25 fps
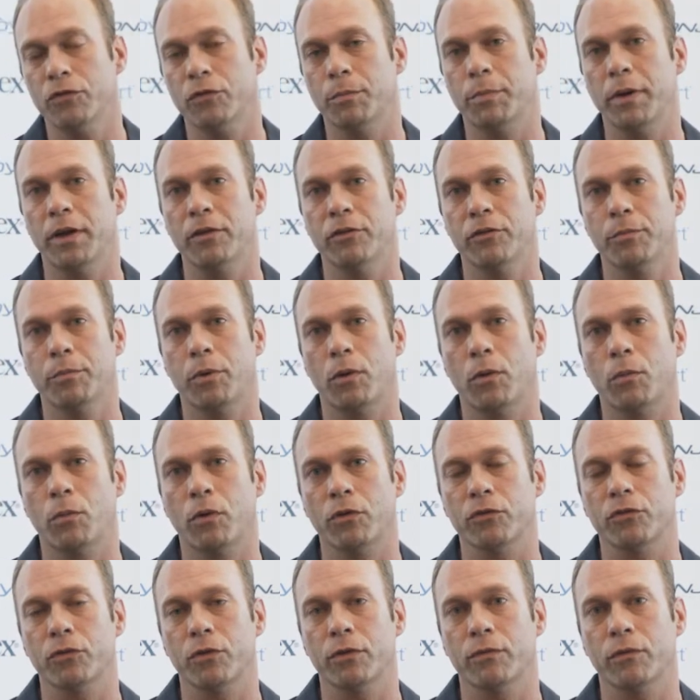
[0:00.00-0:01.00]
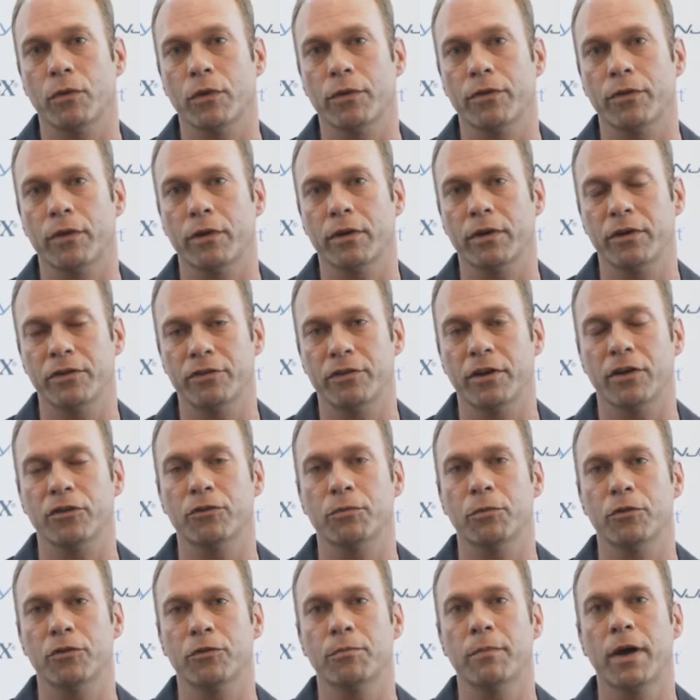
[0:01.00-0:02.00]
depends upon what sort of orthotic
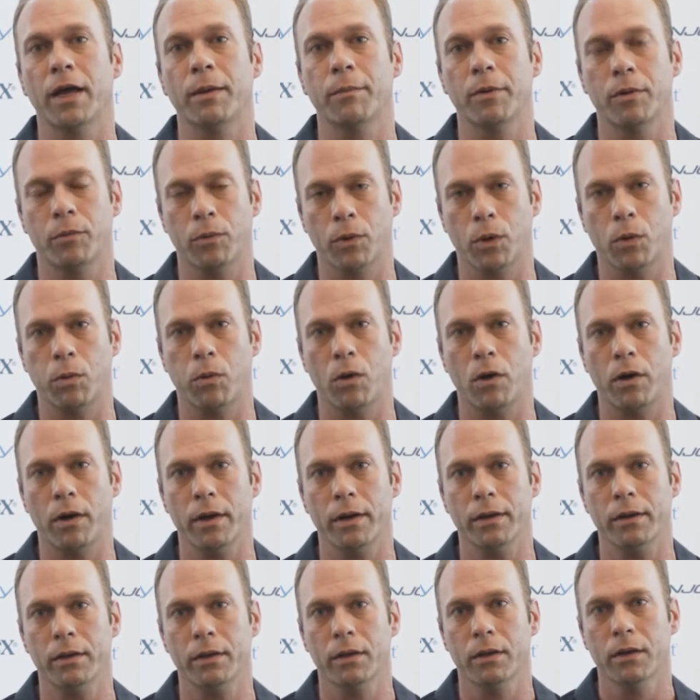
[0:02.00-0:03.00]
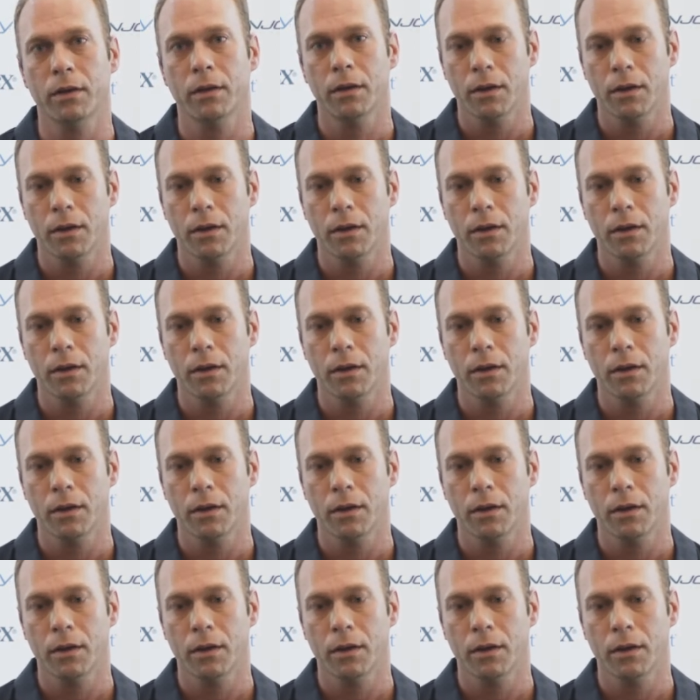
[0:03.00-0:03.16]
adjustments may be required,